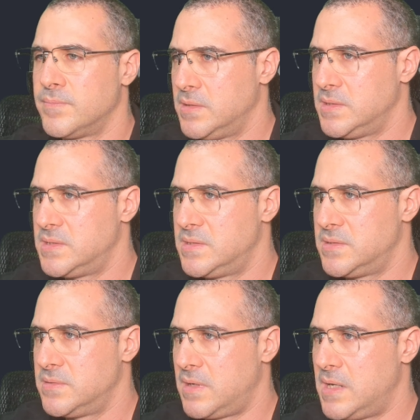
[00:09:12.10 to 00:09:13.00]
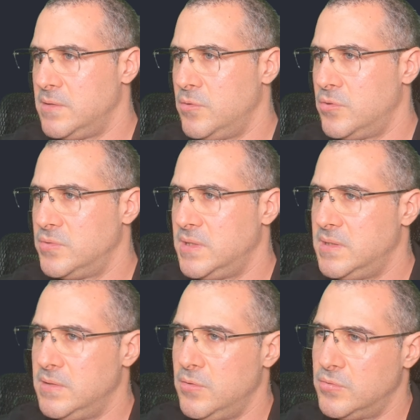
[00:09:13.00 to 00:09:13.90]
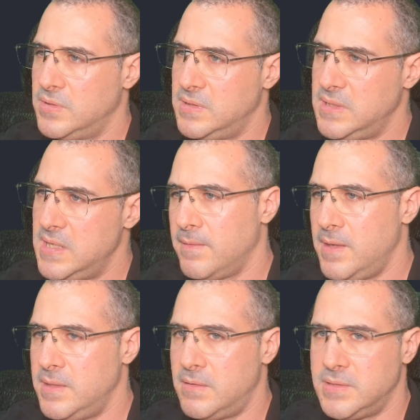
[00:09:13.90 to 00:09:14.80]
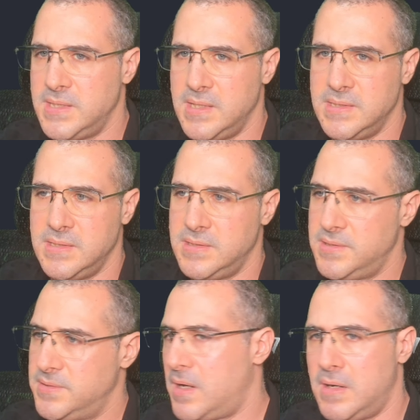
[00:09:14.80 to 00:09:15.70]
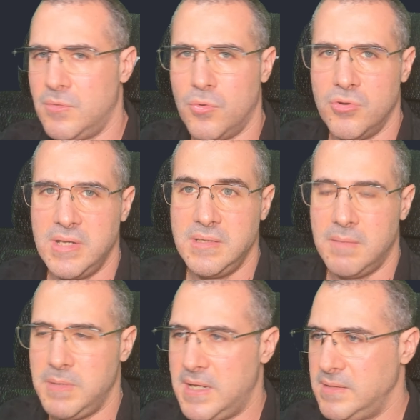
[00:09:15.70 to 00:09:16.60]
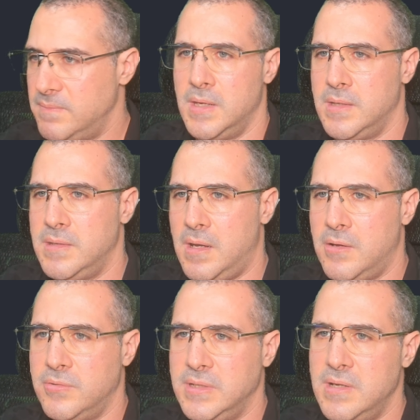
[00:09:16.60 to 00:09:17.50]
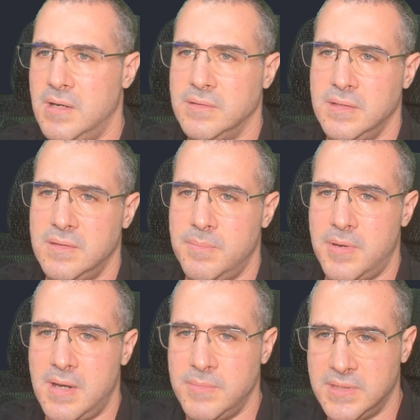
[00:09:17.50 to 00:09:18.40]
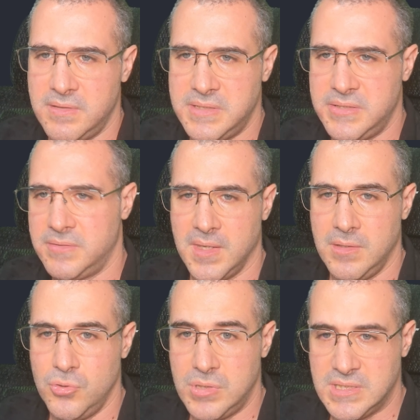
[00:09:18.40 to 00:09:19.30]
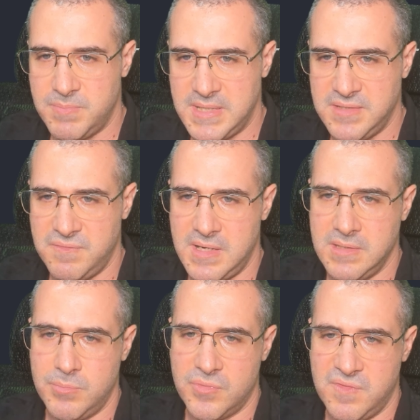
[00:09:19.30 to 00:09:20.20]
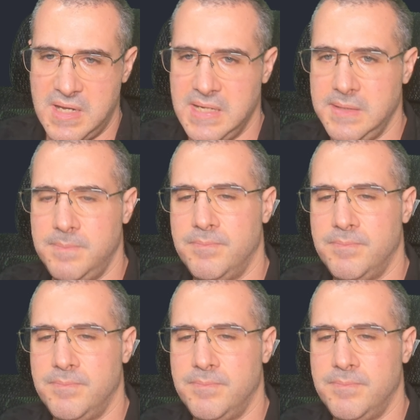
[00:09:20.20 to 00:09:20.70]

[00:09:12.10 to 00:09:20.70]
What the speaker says: It's unloaded and loaded again, and our changes are already applied. Now regarding the parameters, you can specify the profile.